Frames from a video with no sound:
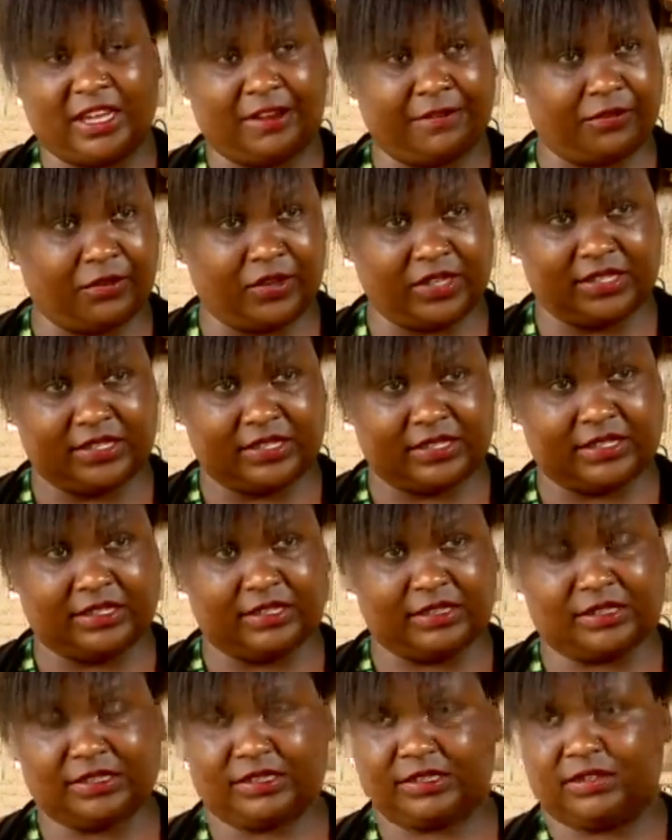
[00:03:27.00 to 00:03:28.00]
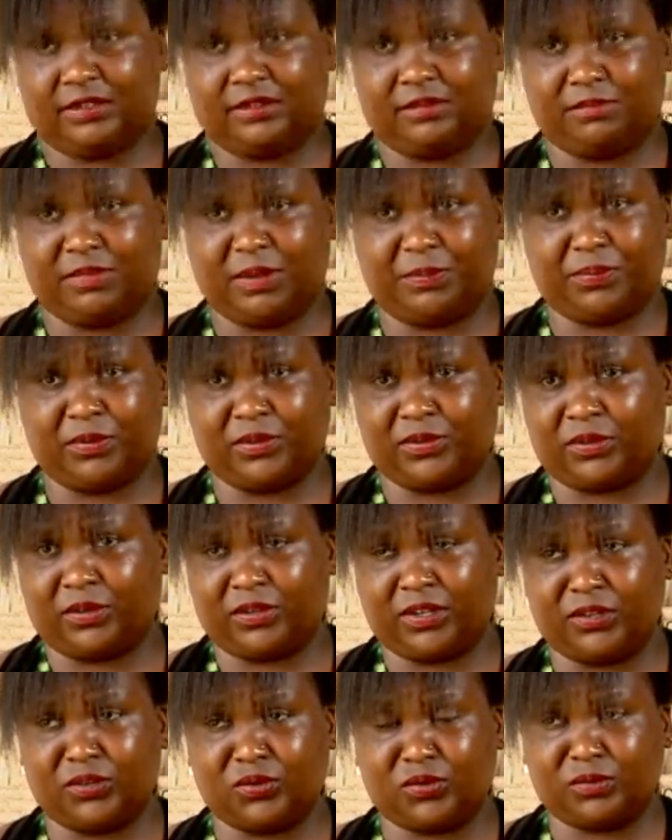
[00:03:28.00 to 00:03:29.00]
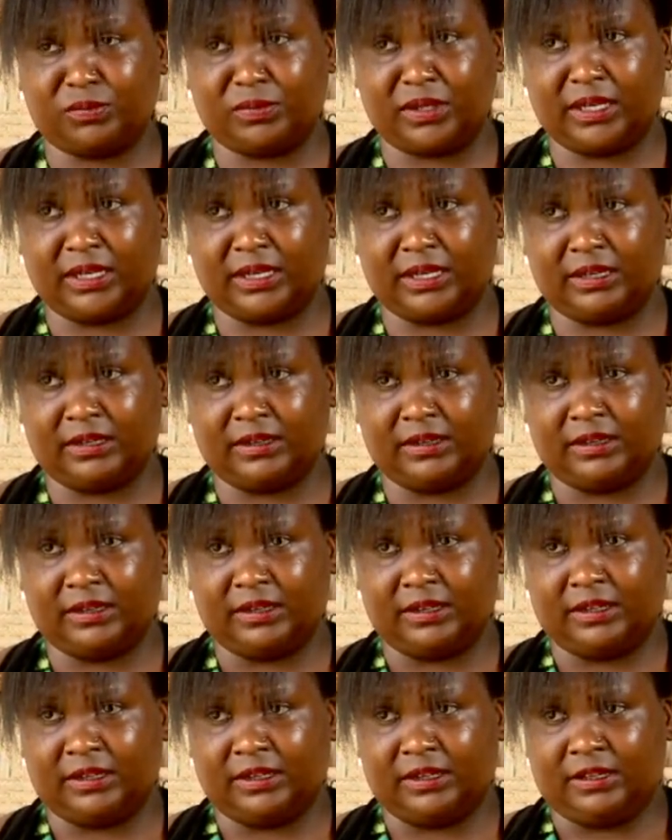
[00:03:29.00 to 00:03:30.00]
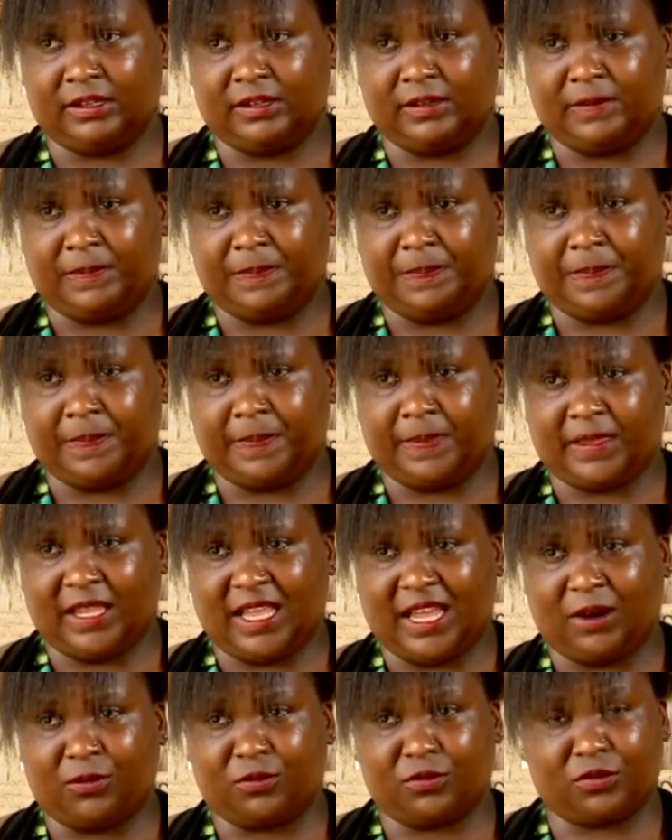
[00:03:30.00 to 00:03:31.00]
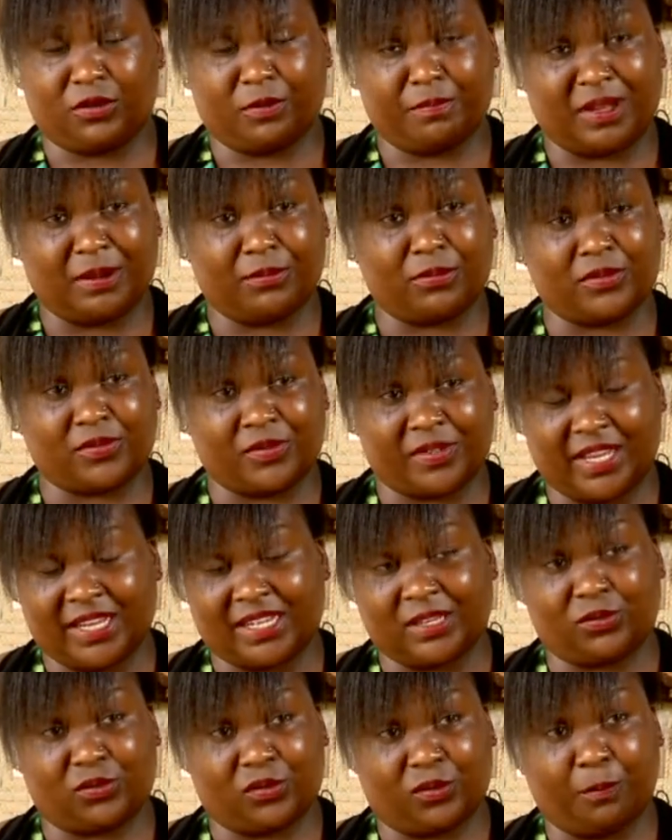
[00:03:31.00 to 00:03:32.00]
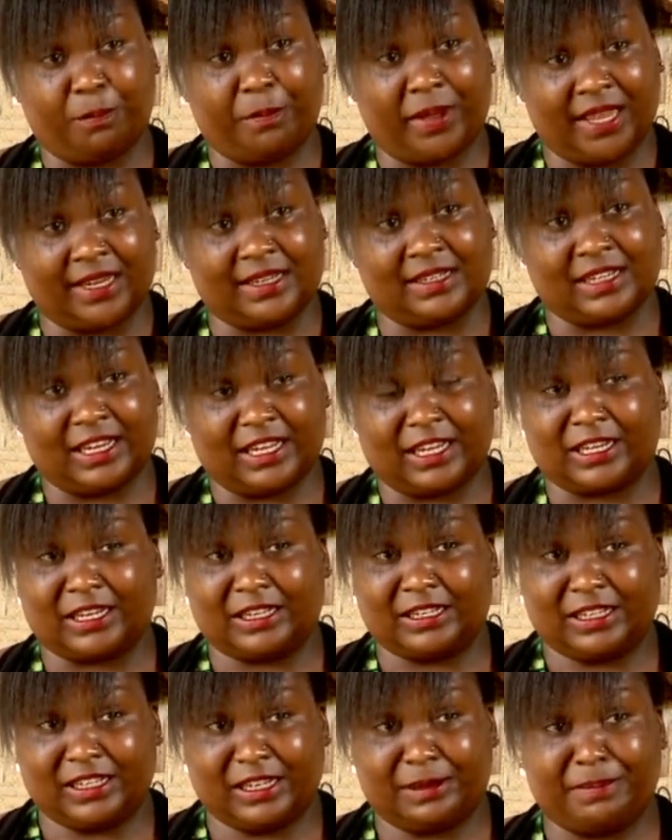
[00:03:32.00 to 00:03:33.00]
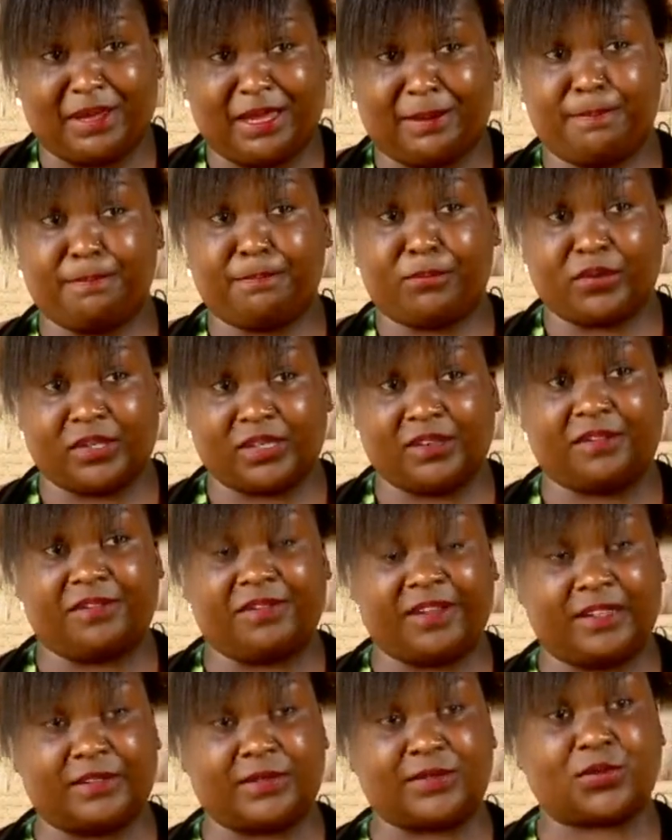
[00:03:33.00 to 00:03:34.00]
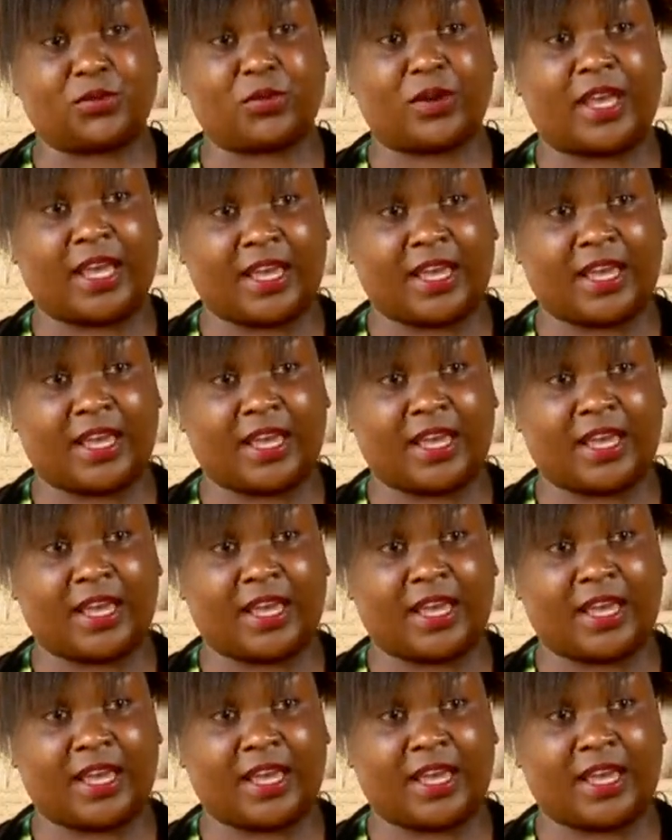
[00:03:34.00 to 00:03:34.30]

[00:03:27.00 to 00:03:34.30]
hear voices, people talking to me. I would not be able to get out of bed. Like, Lilia, my body felt